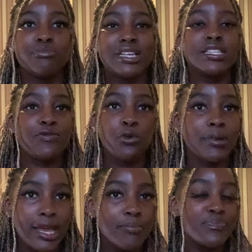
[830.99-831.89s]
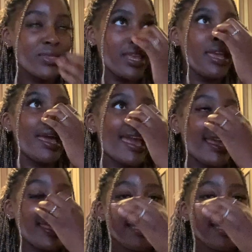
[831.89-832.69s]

let's say, 4 p.m.